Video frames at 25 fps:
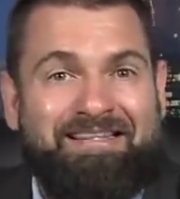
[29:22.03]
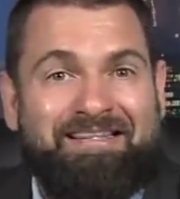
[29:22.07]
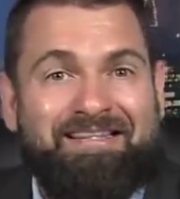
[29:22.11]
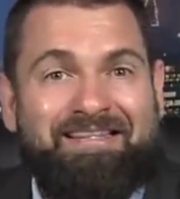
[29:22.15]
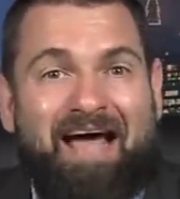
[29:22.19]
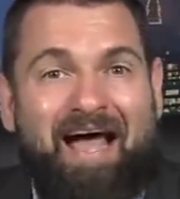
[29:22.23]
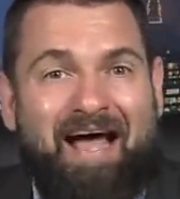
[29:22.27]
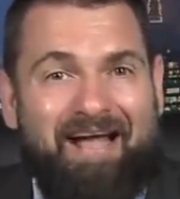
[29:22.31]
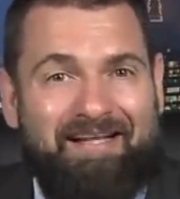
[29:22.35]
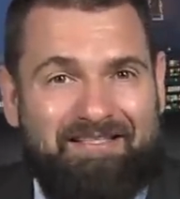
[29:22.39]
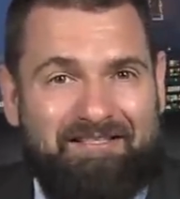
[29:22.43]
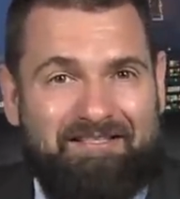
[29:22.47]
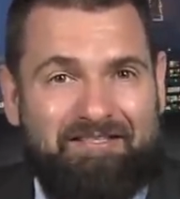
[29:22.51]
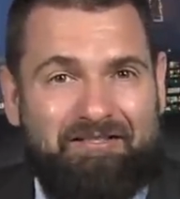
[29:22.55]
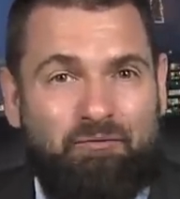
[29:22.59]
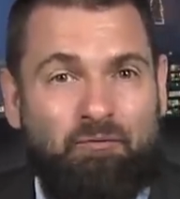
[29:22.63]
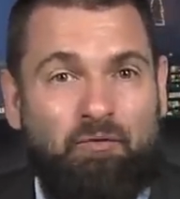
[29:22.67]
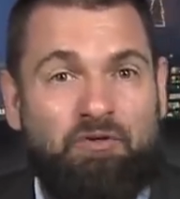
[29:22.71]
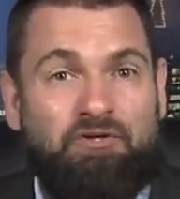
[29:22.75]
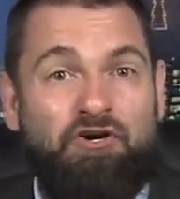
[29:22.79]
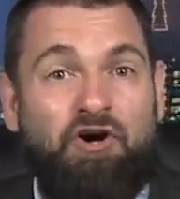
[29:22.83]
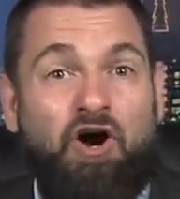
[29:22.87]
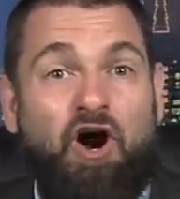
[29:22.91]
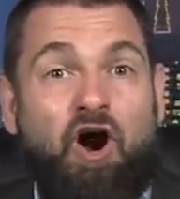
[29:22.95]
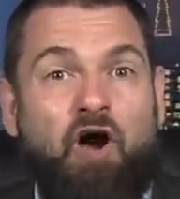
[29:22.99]
that's
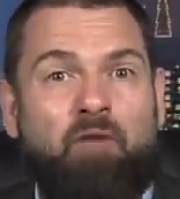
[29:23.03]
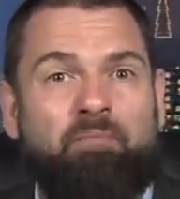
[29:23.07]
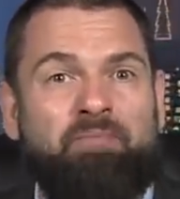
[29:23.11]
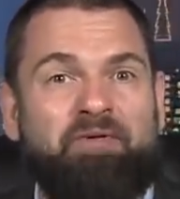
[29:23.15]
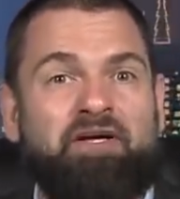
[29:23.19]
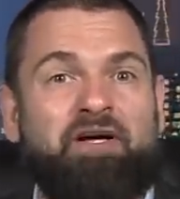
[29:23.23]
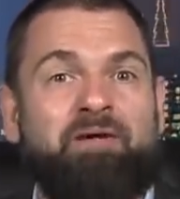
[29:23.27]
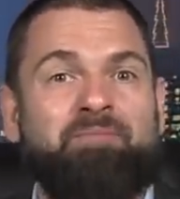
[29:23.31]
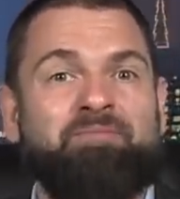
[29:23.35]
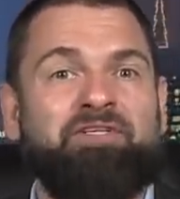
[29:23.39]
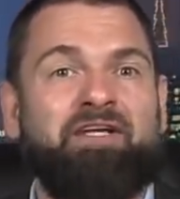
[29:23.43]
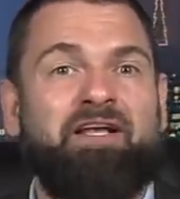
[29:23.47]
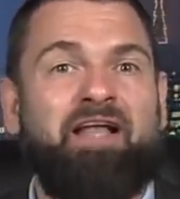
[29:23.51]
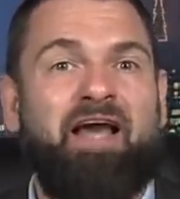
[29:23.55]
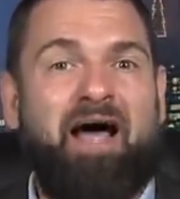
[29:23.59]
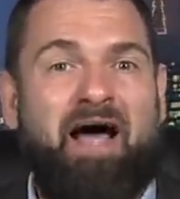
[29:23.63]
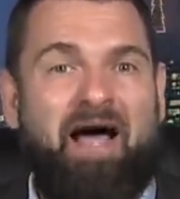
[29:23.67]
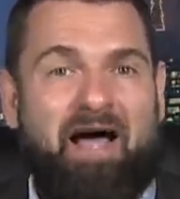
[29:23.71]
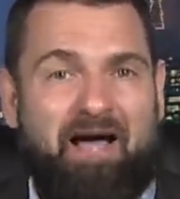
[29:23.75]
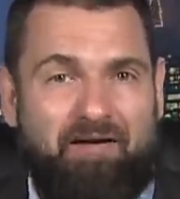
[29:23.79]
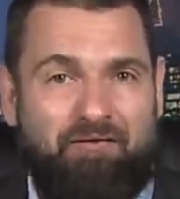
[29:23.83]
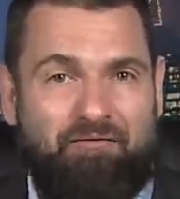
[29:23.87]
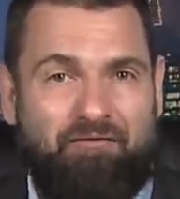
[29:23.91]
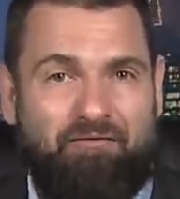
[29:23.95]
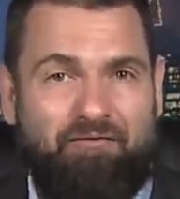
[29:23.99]
when your heart becomes
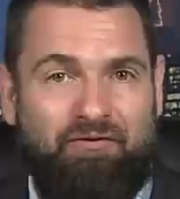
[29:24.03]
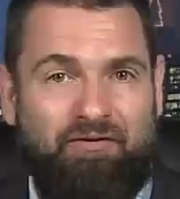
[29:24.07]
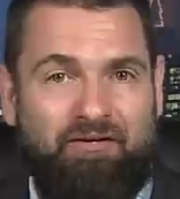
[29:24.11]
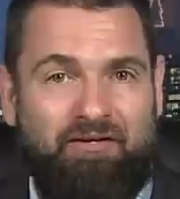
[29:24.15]
alive,